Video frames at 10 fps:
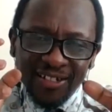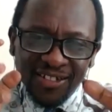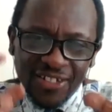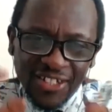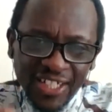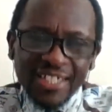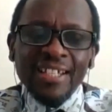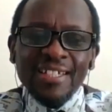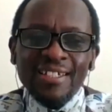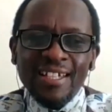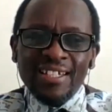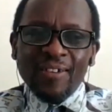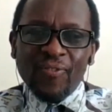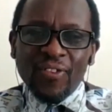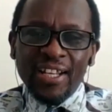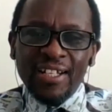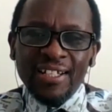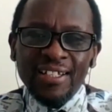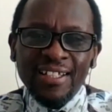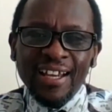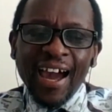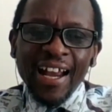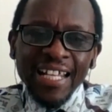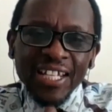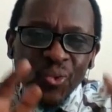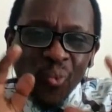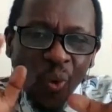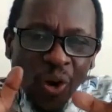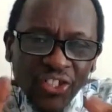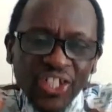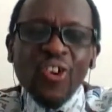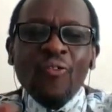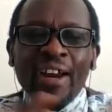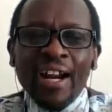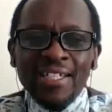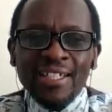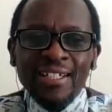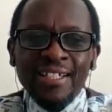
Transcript: Jesus is a friend and he's watching over us